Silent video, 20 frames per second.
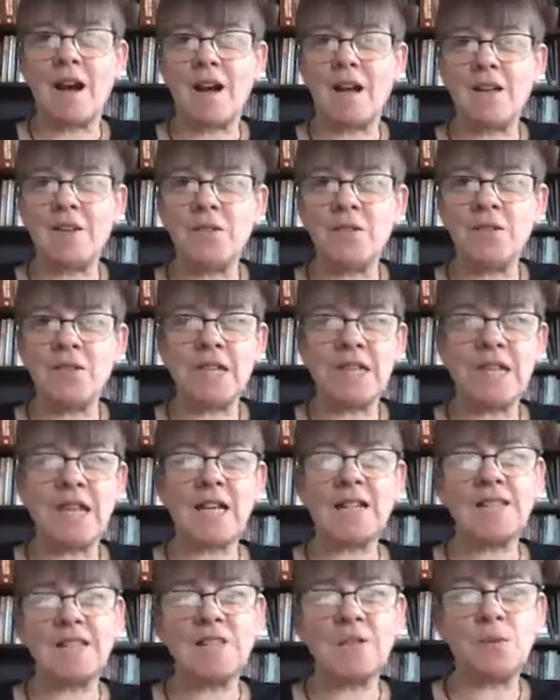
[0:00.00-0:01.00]
I've
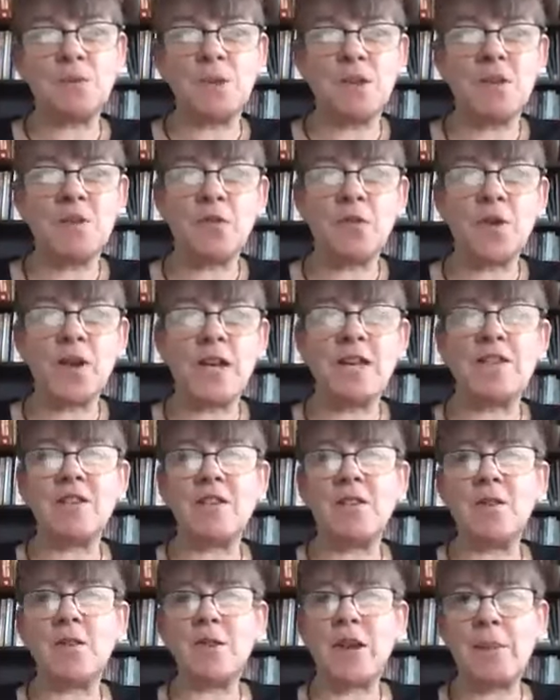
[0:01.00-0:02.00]
connected with friends
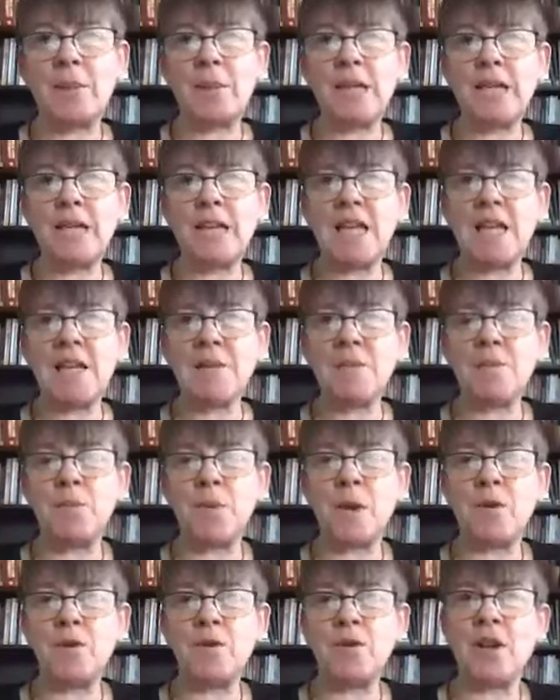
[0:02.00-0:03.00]
and family,
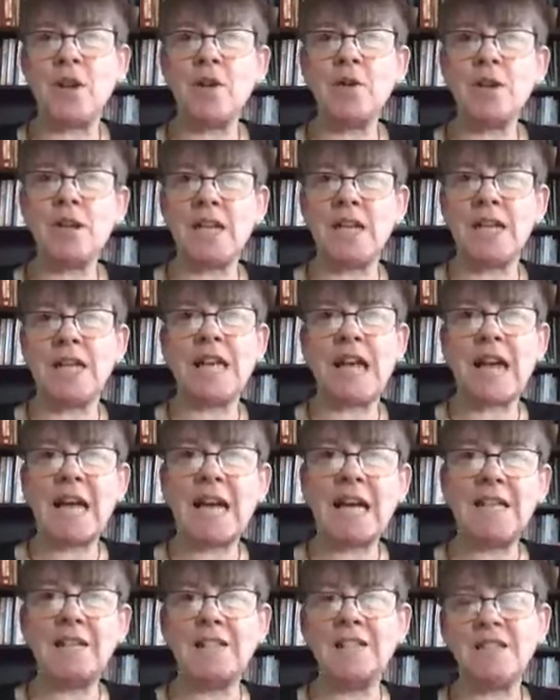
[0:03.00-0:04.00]
both locally
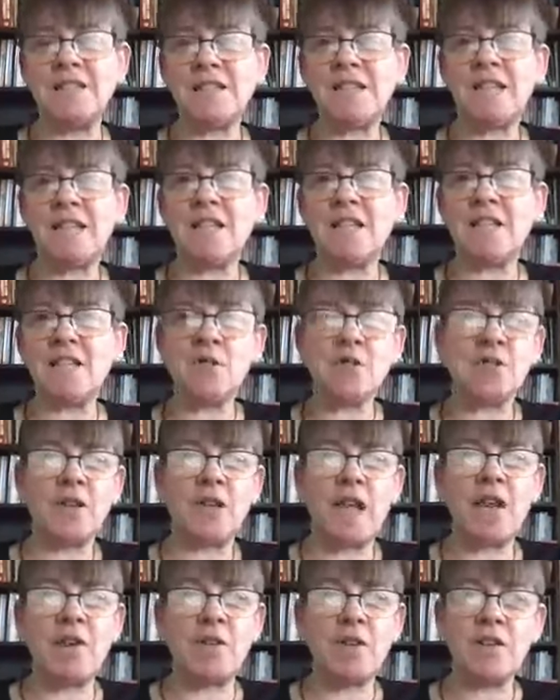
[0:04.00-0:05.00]
and in
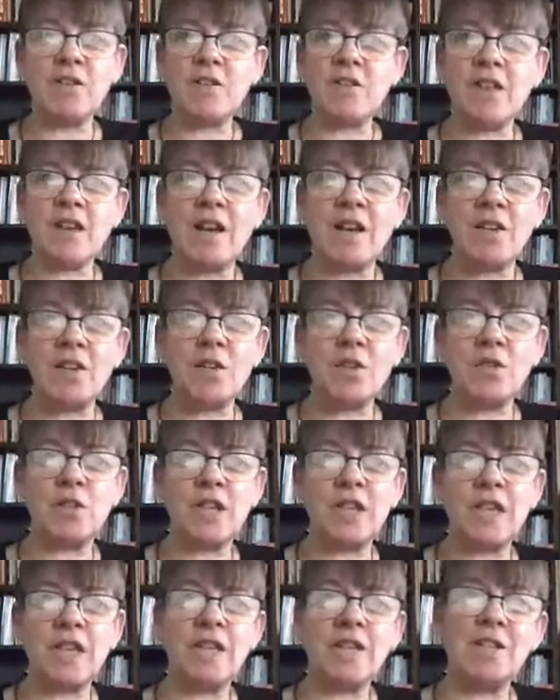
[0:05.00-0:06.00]
different areas of the
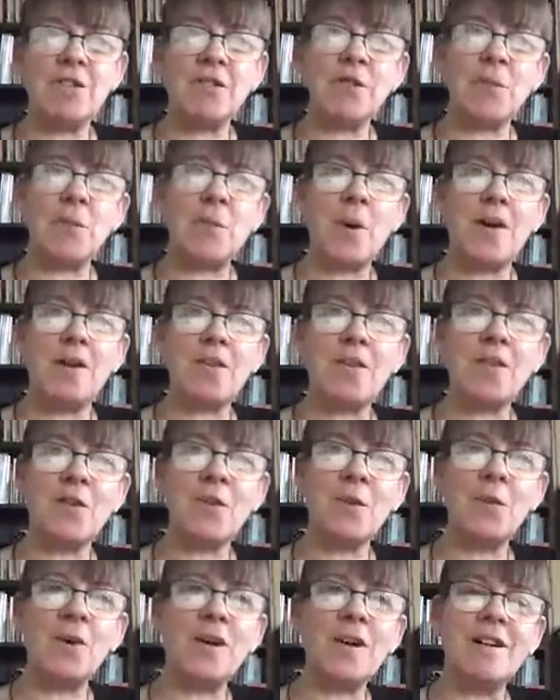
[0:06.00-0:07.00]
country and different parts
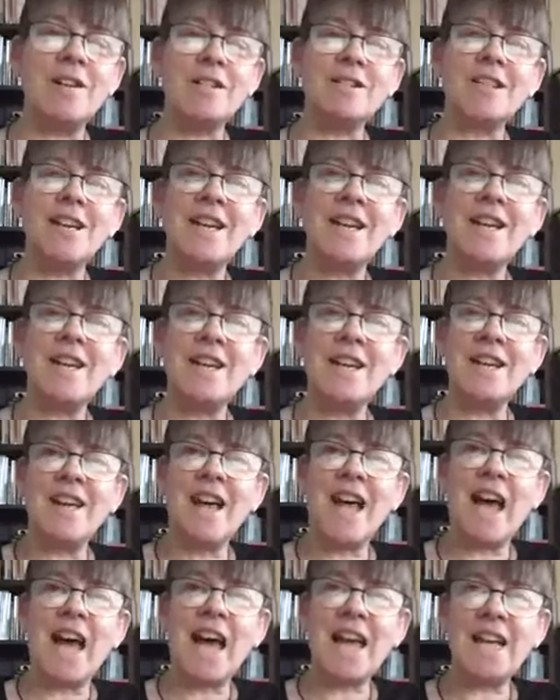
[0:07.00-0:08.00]
of the world.
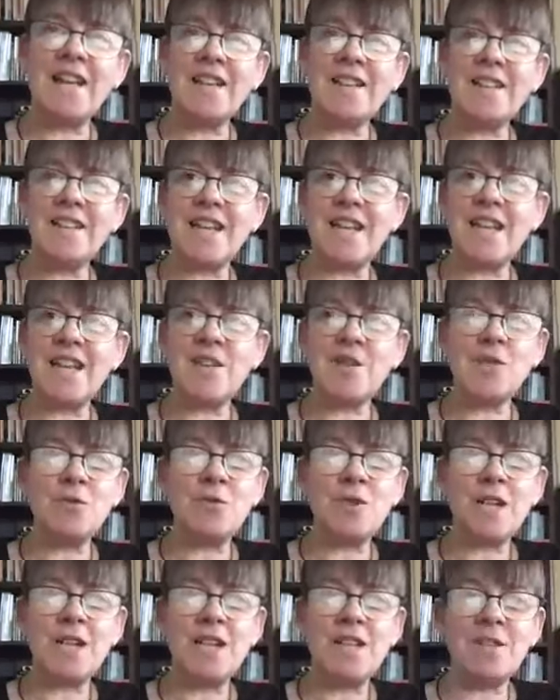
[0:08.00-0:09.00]
And it's
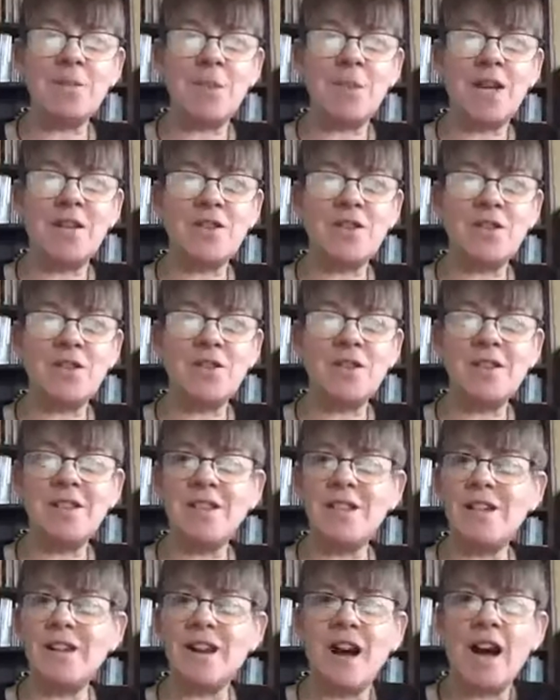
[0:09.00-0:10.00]
really special.
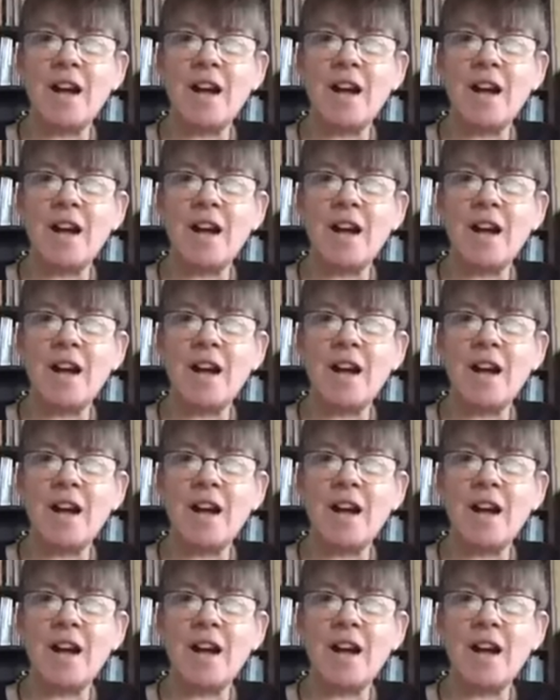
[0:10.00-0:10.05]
